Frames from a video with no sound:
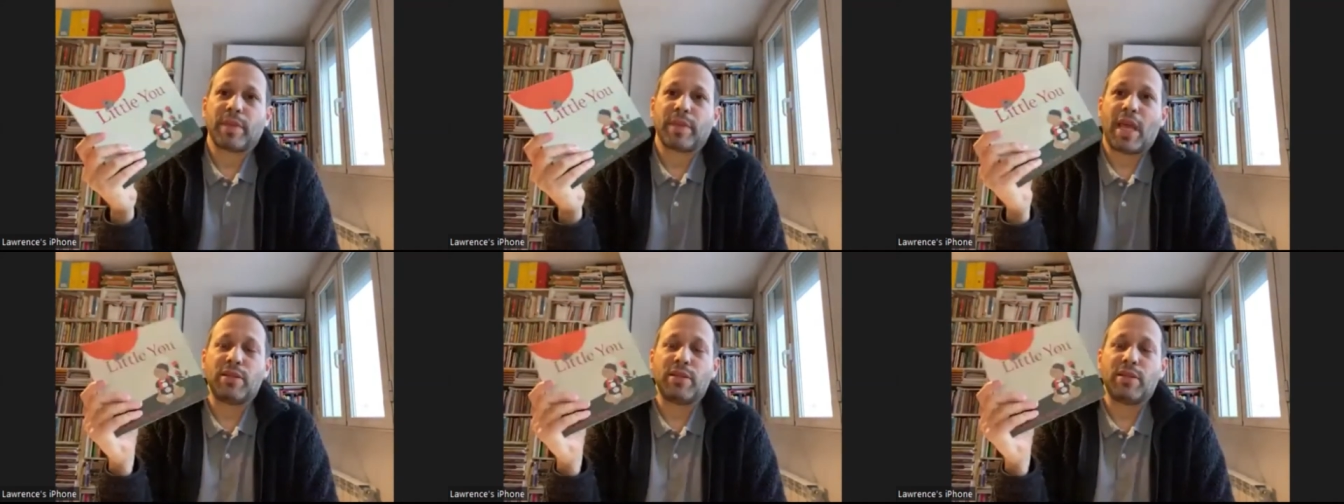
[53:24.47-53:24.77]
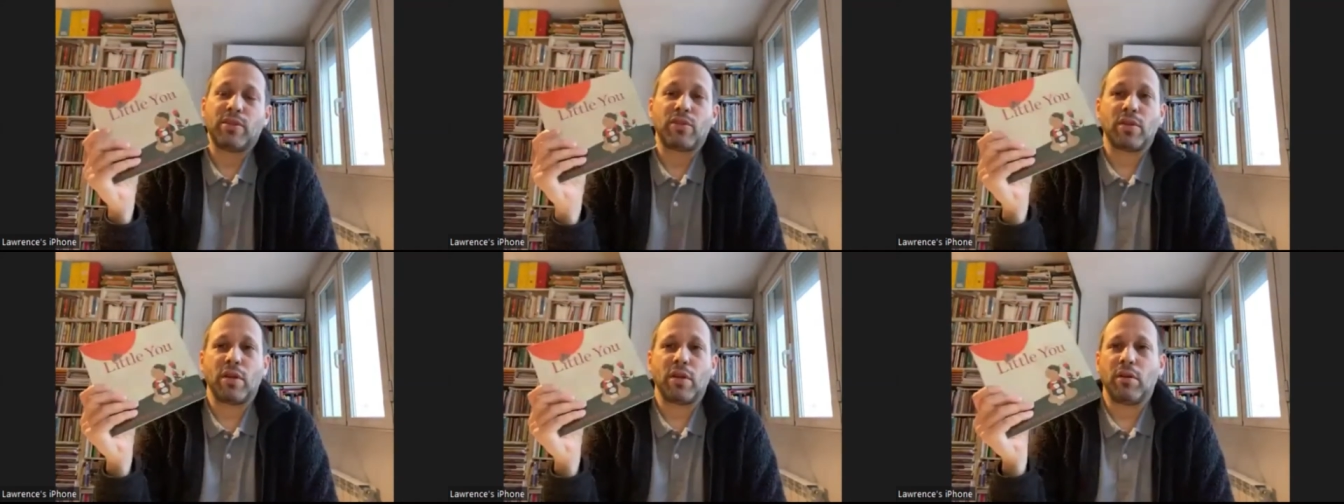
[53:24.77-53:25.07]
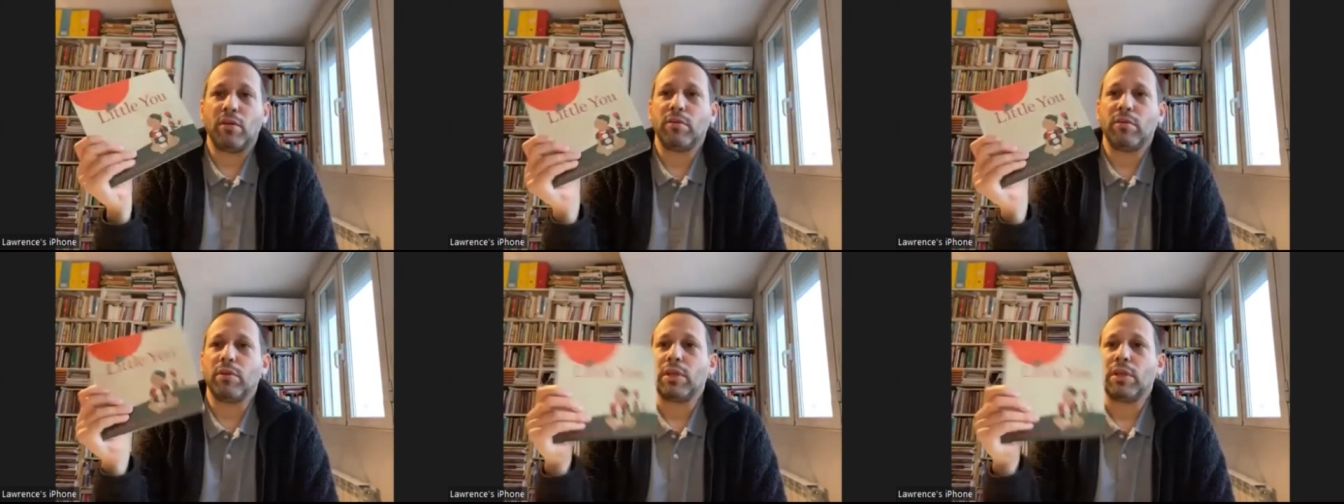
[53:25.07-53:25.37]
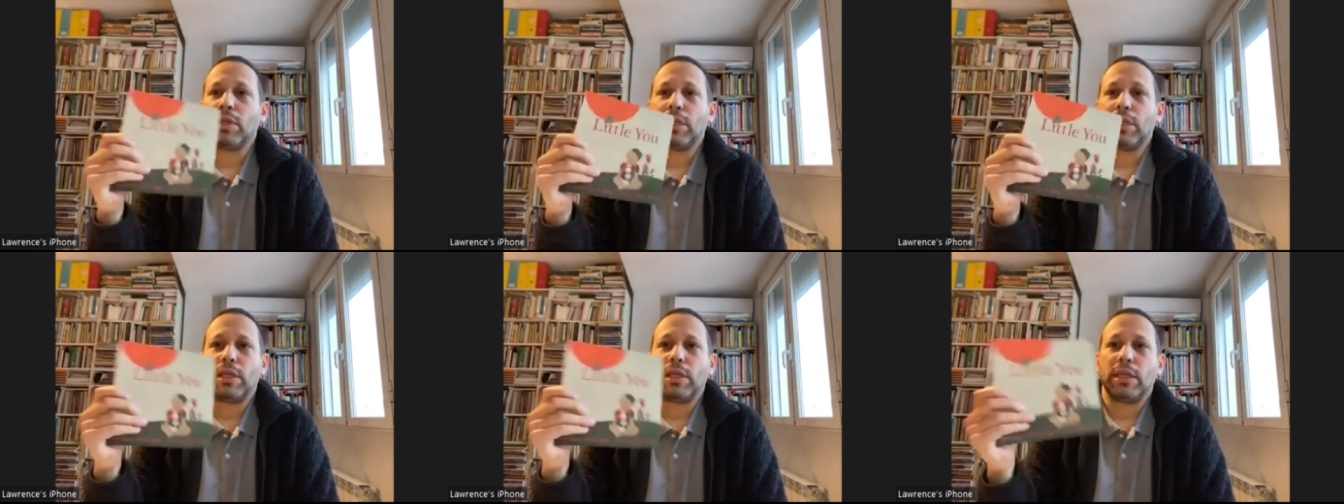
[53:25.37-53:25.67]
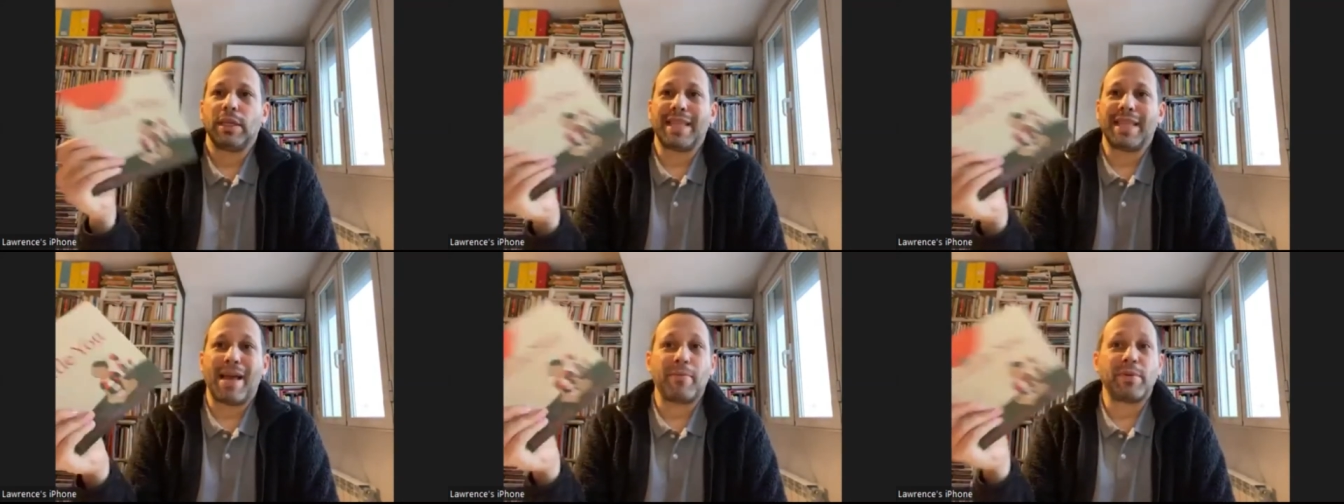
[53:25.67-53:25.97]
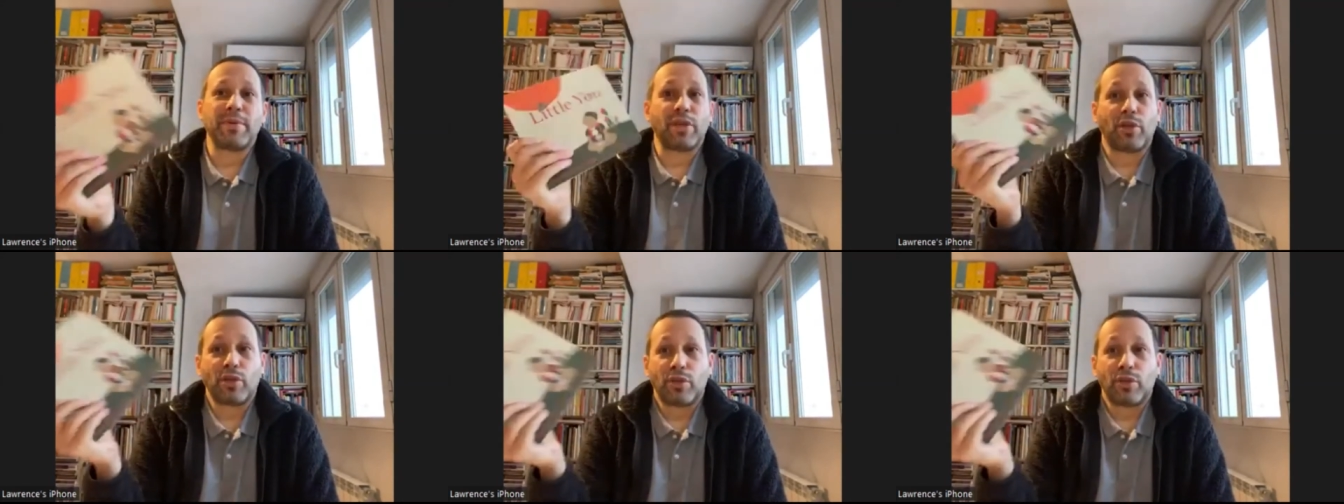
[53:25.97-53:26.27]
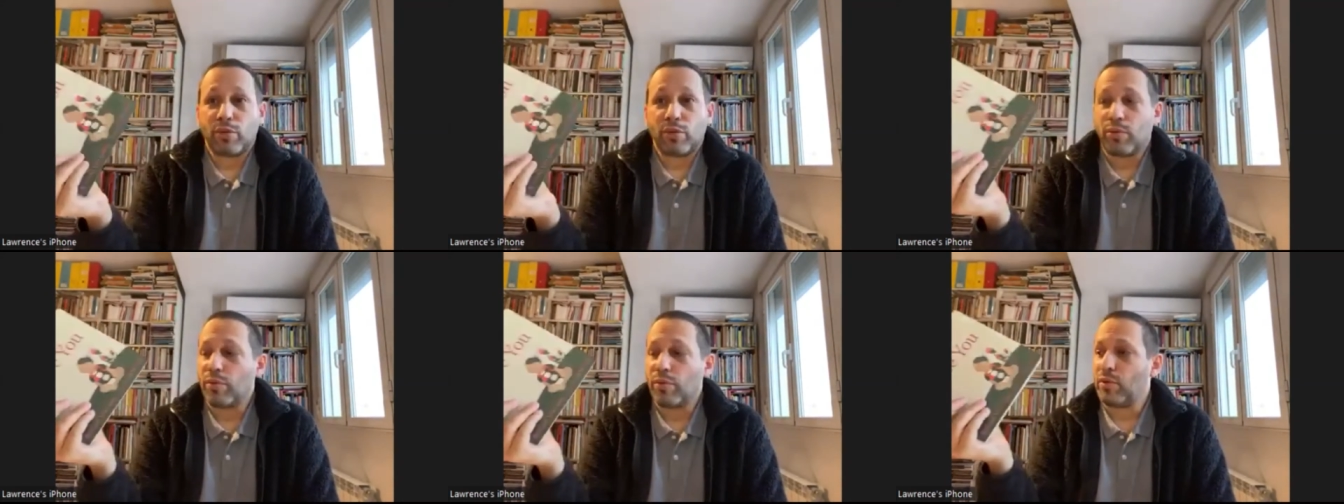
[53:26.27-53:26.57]
And so that was a
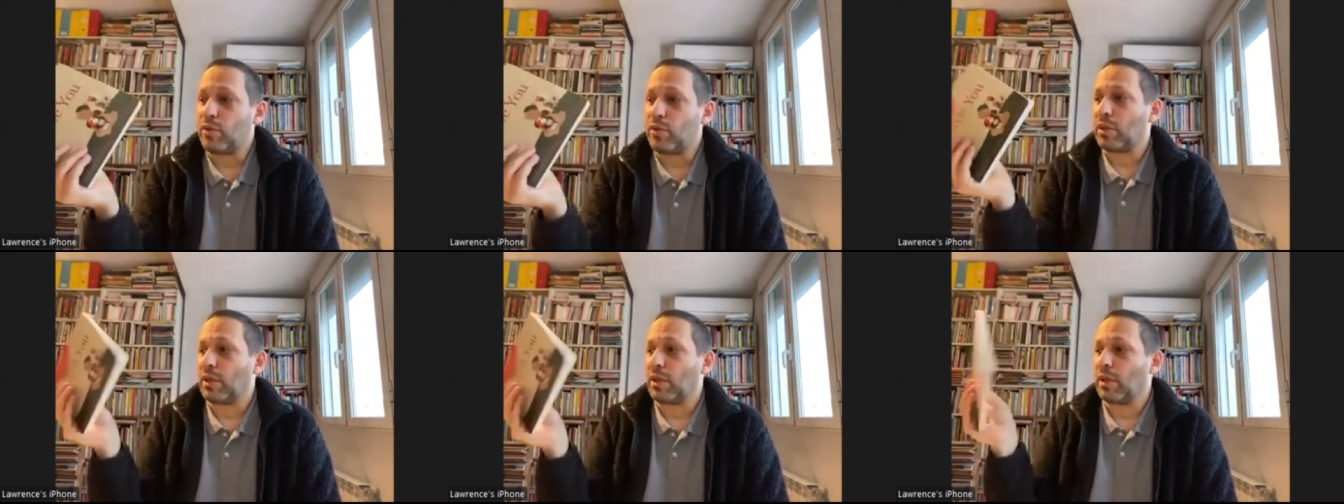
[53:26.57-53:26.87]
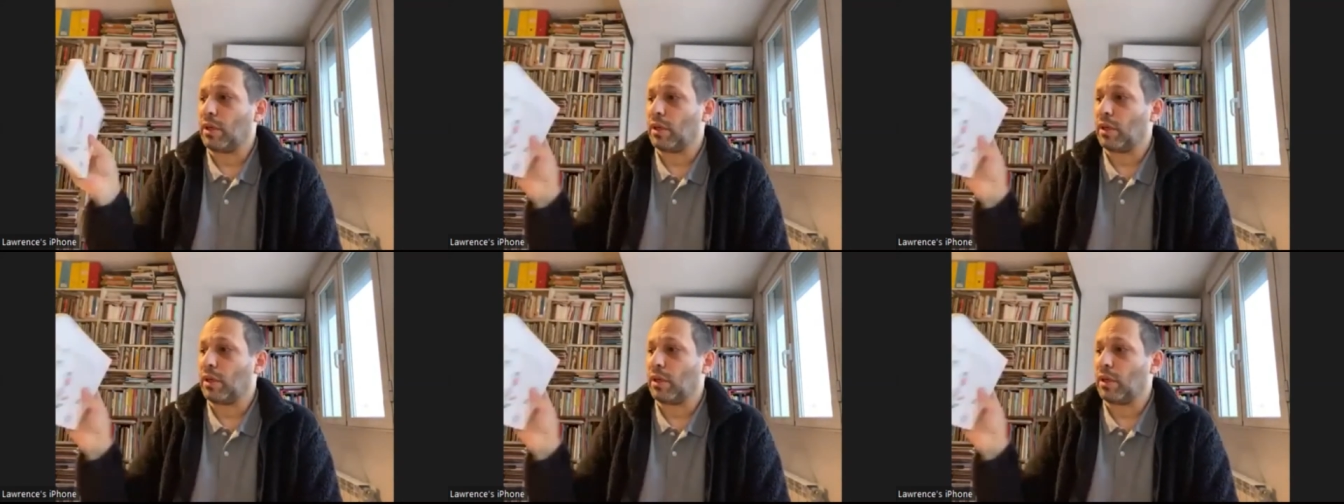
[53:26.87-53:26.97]
huge